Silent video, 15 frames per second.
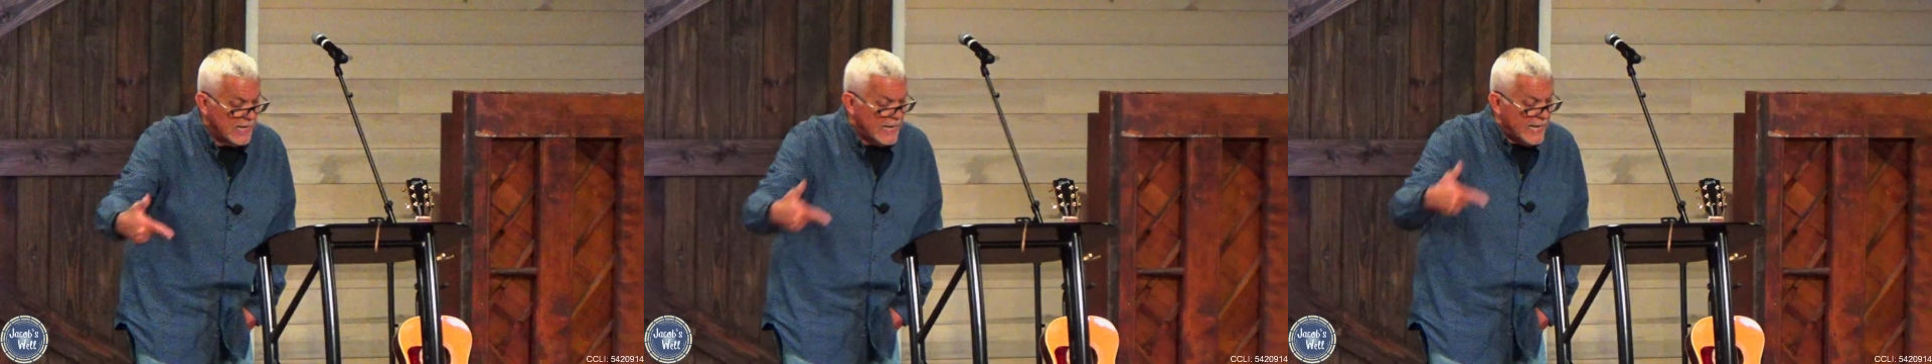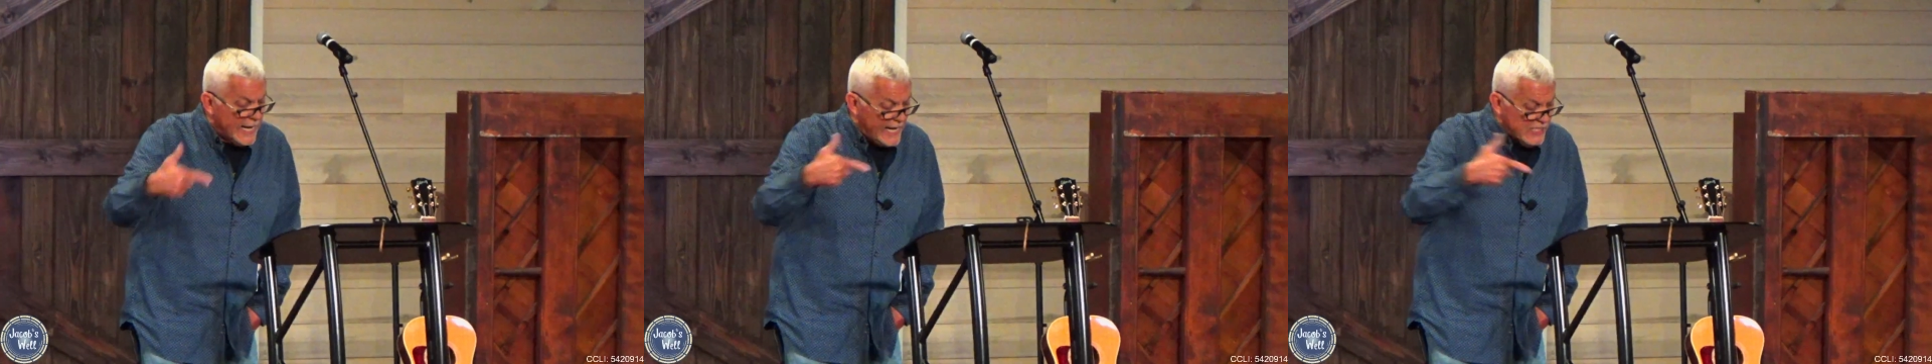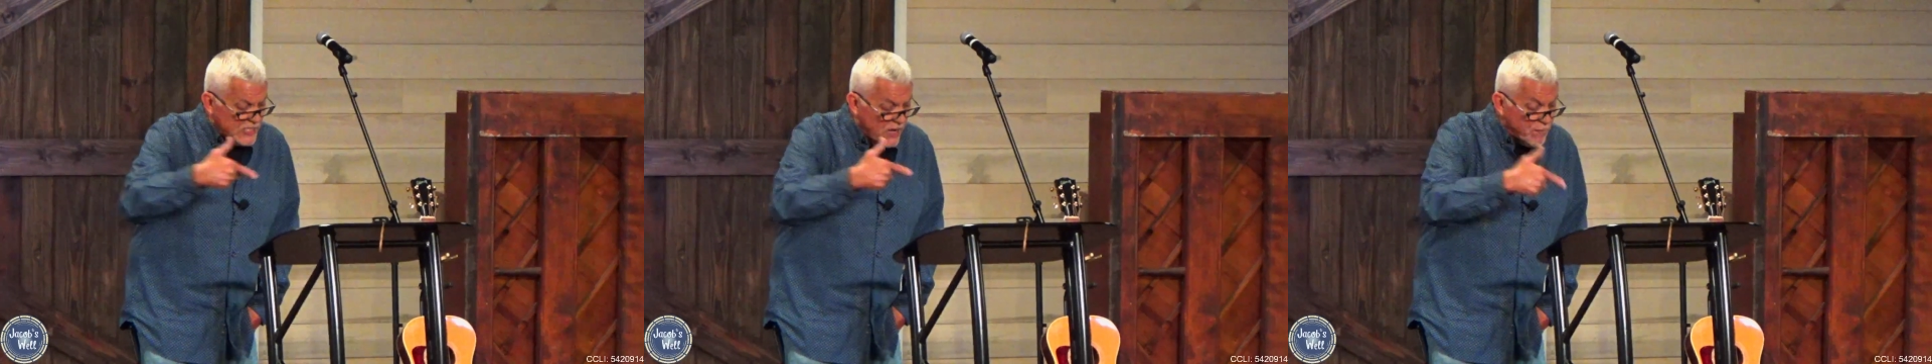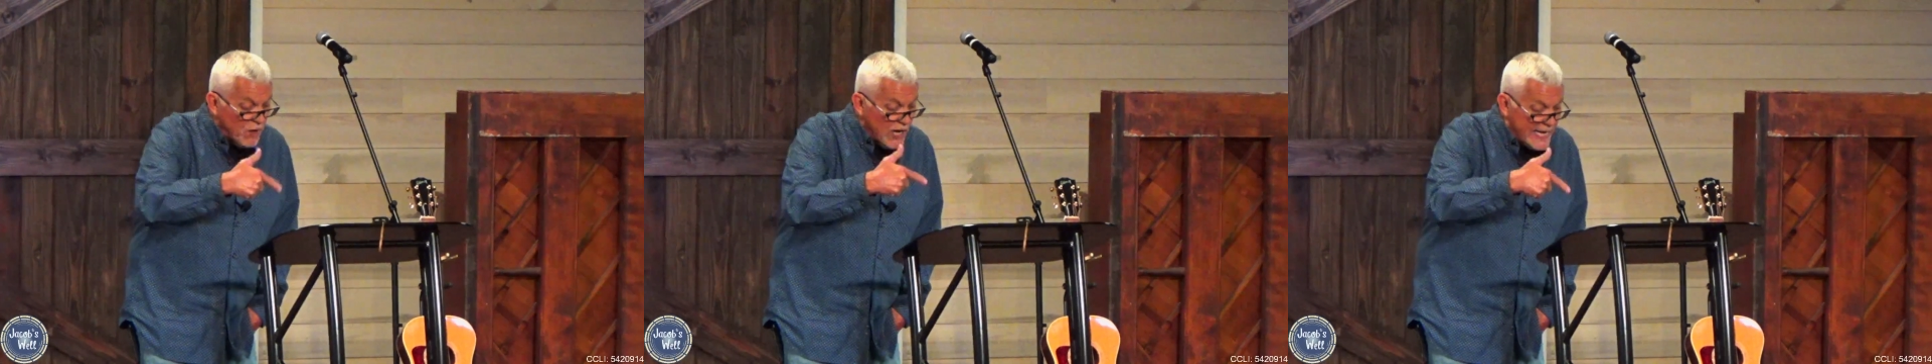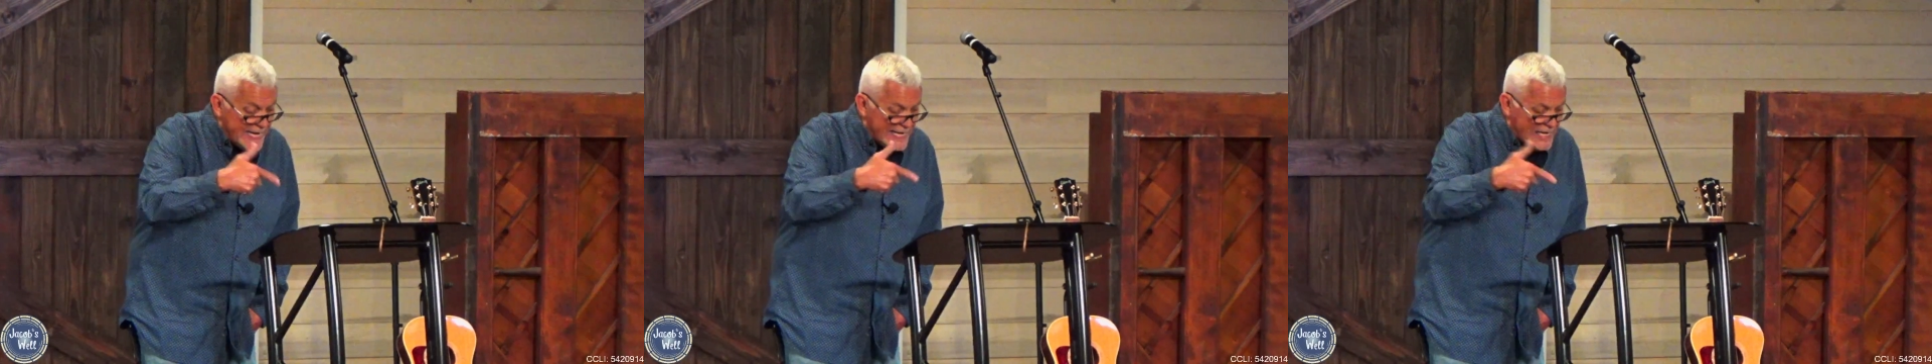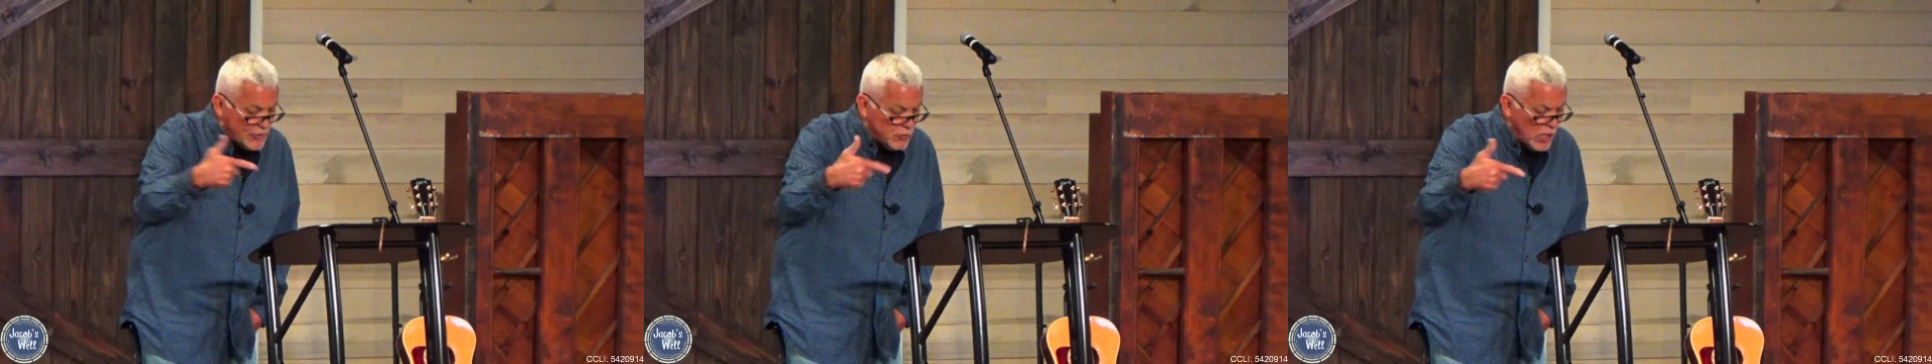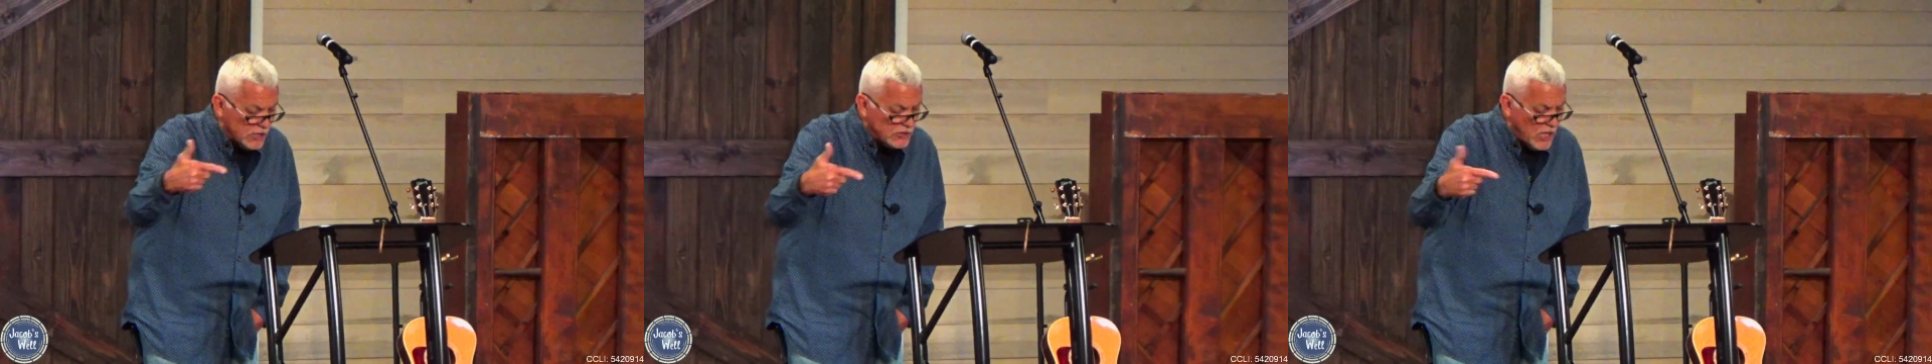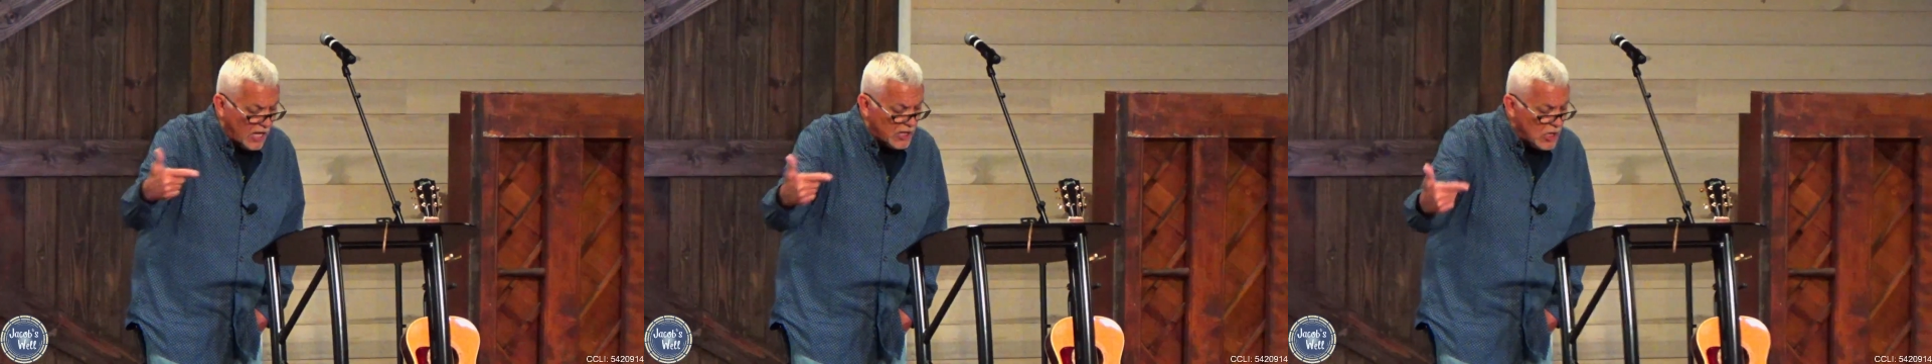He said, for he who does not